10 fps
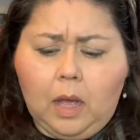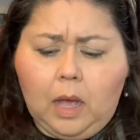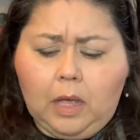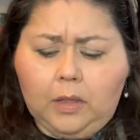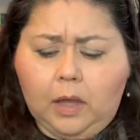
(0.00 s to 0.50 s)

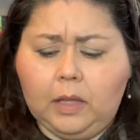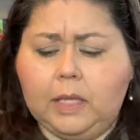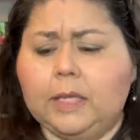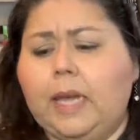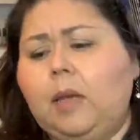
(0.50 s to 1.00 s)
I thought
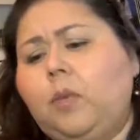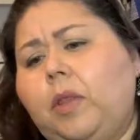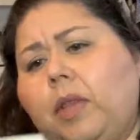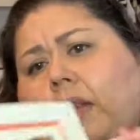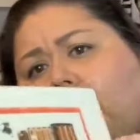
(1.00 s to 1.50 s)
these came
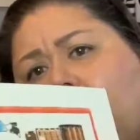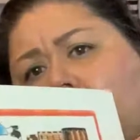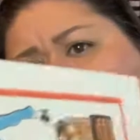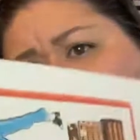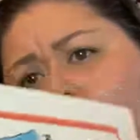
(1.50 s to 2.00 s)
with a
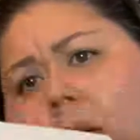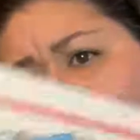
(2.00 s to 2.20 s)
thicker